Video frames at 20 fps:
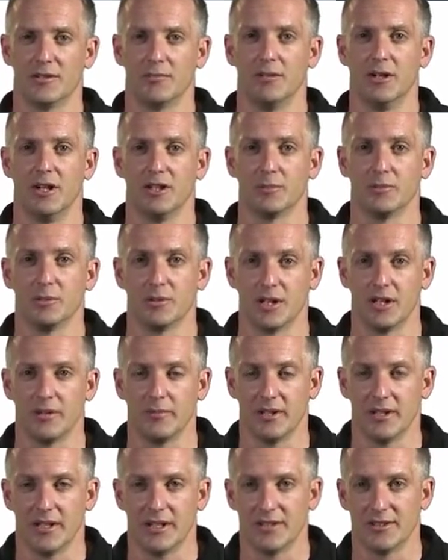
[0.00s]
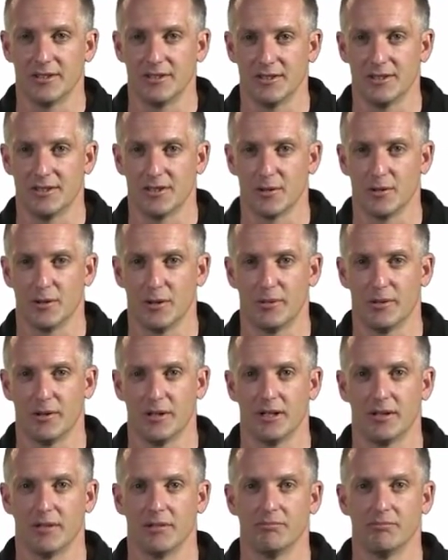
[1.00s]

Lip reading: multiple government agencies to cooperate.